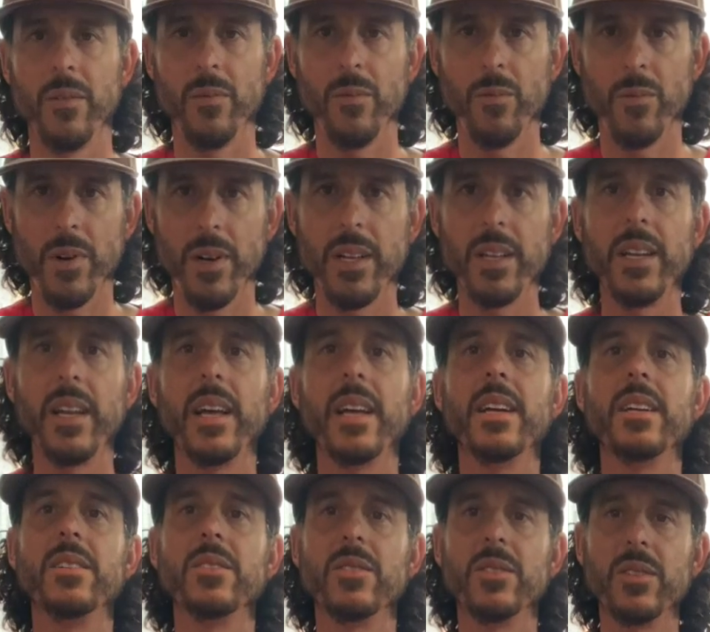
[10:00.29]
1
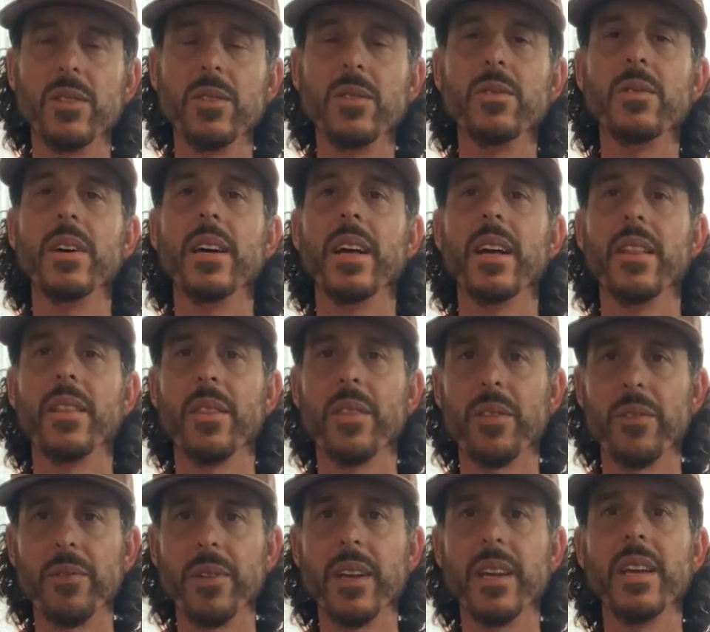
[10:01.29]
and 2 and
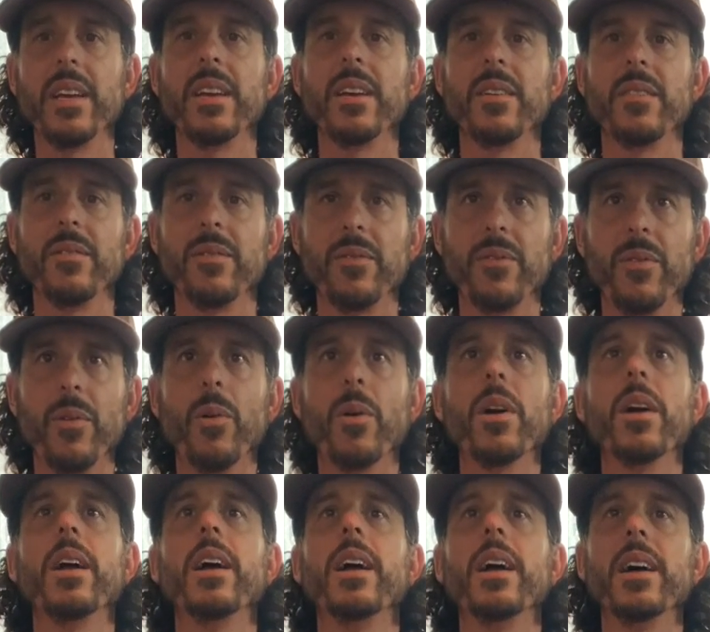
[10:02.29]
3,
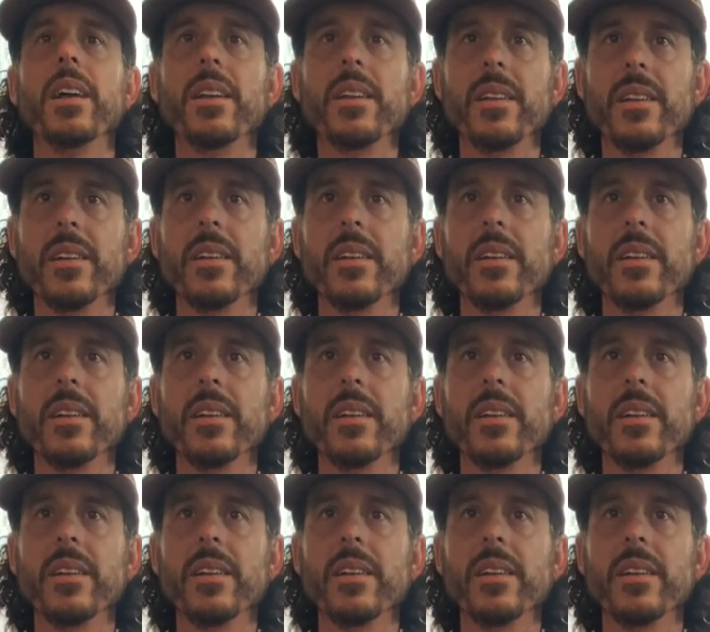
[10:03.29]
4 and...